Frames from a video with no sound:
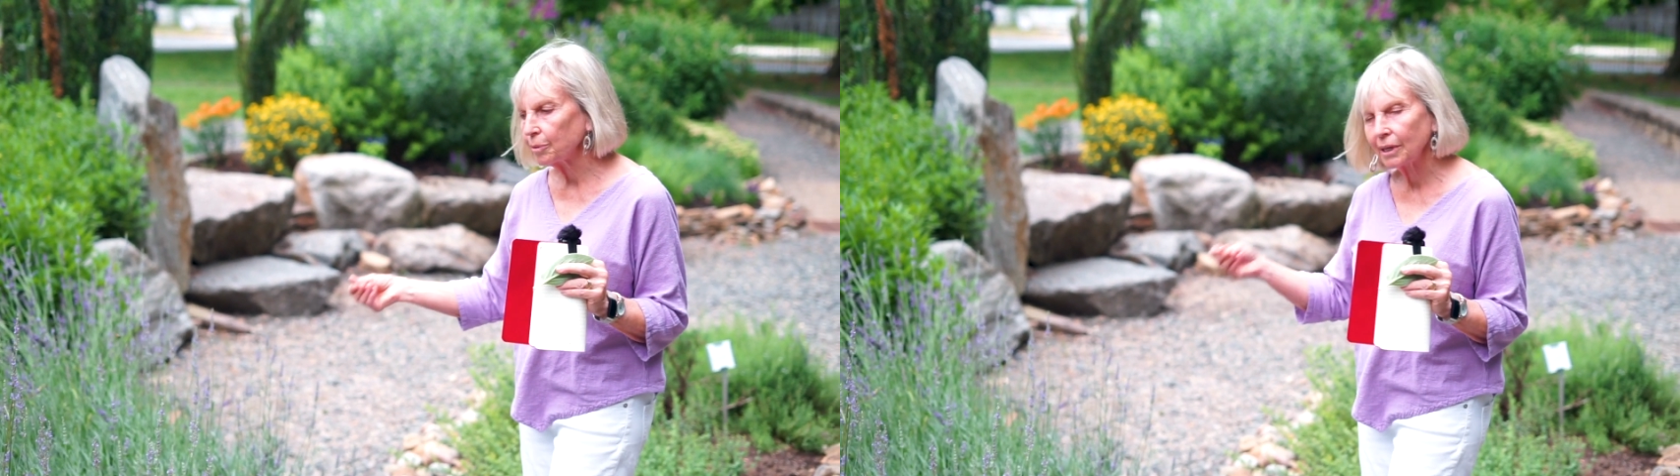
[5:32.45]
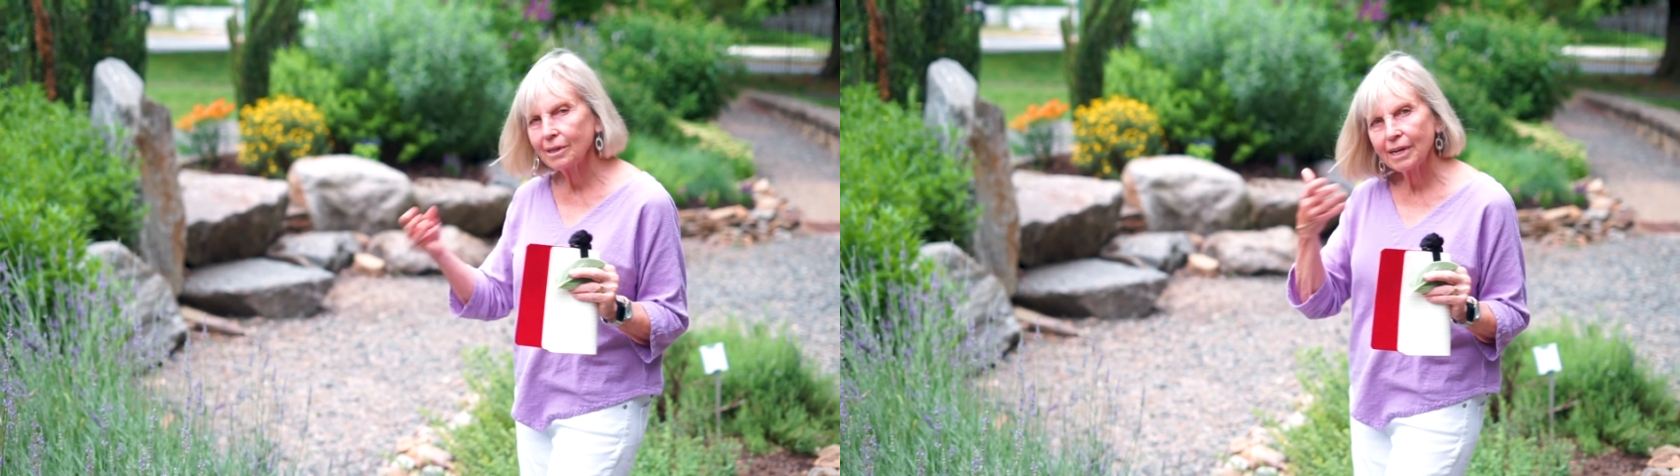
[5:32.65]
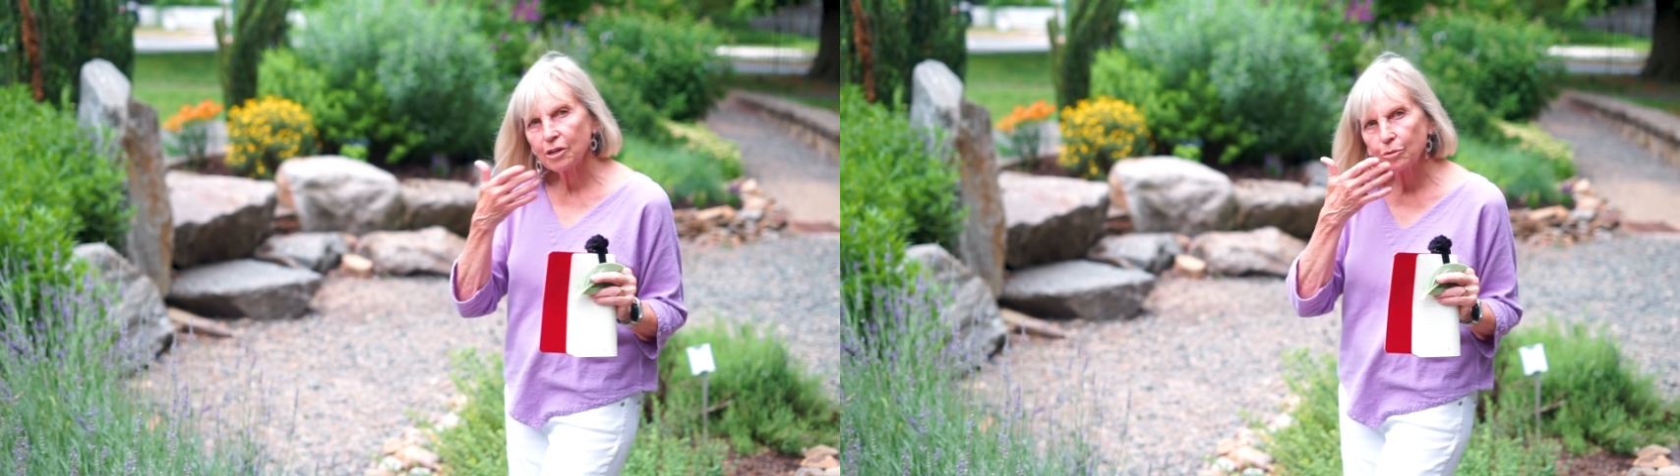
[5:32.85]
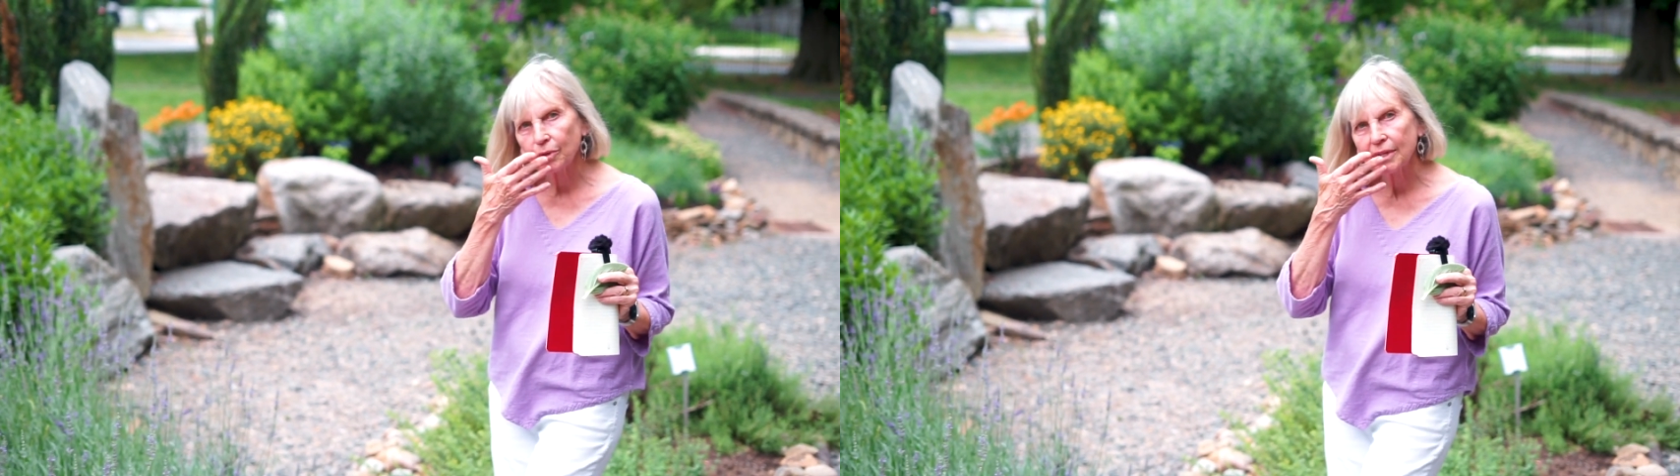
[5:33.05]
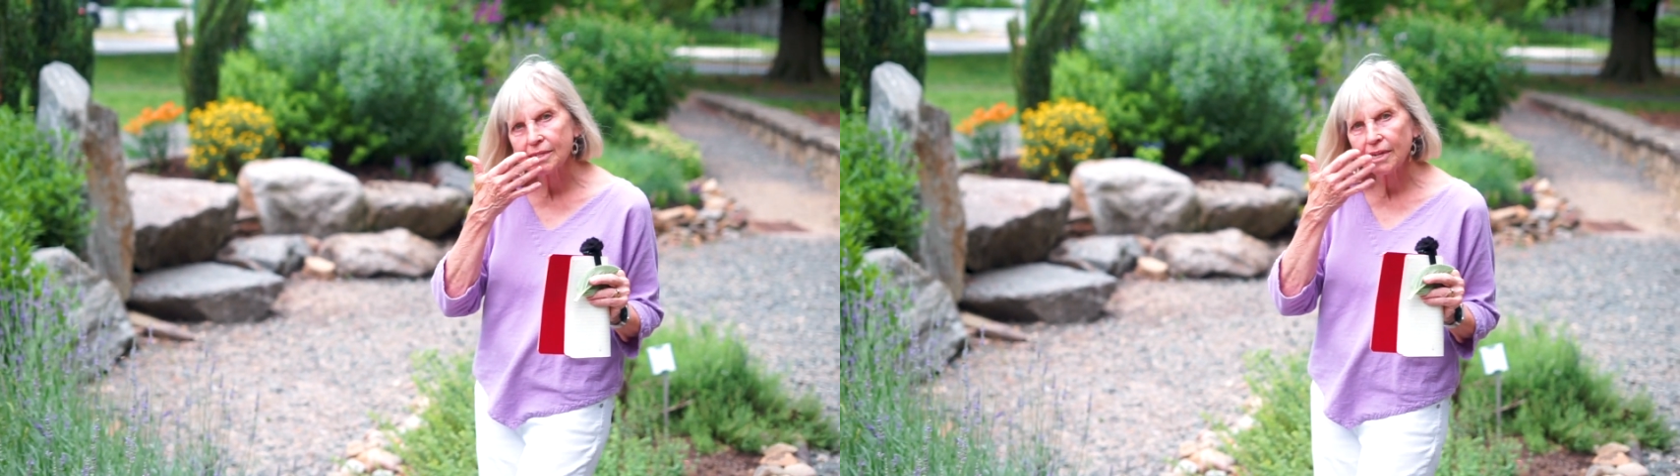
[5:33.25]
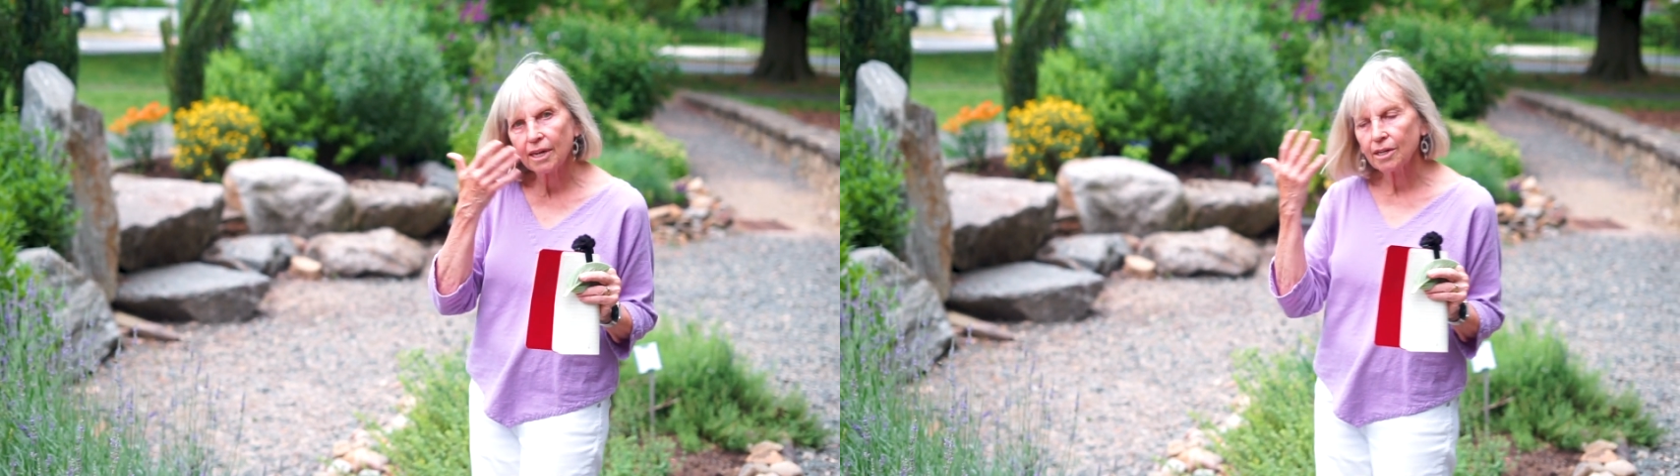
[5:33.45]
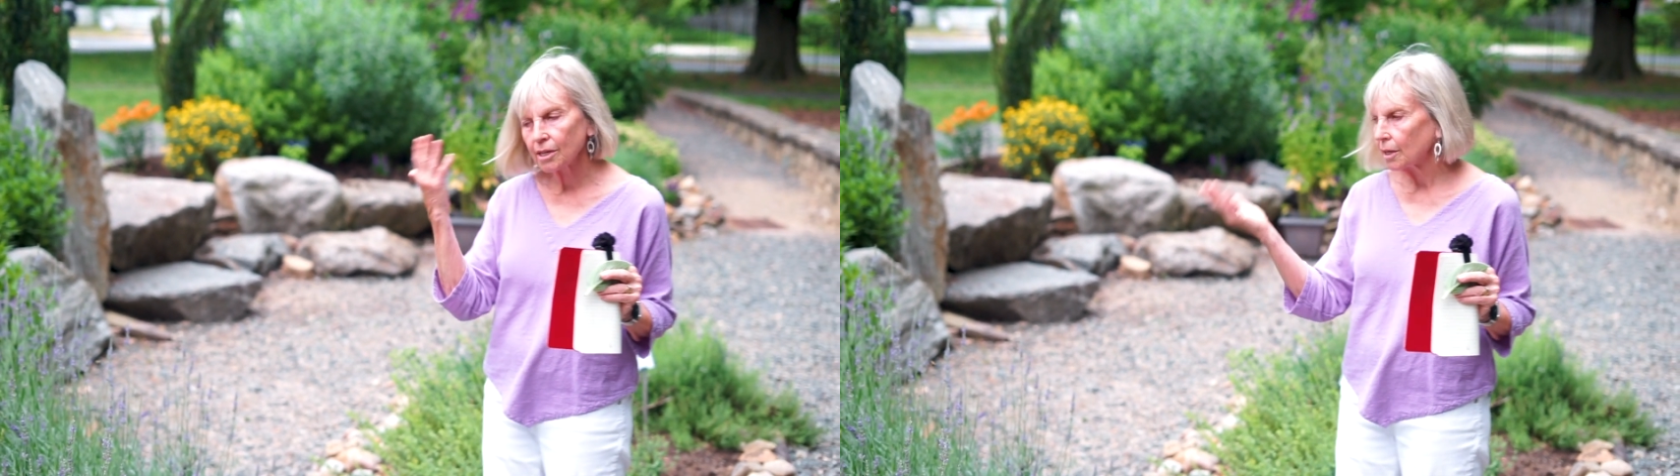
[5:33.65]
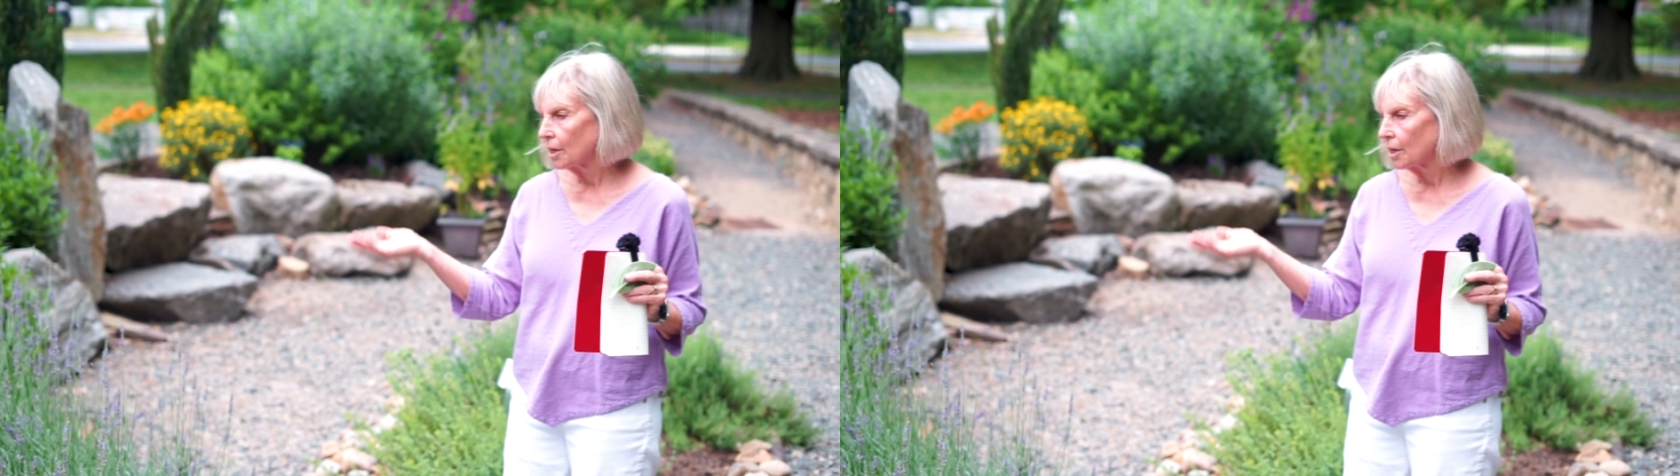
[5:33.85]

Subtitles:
because that's where the scent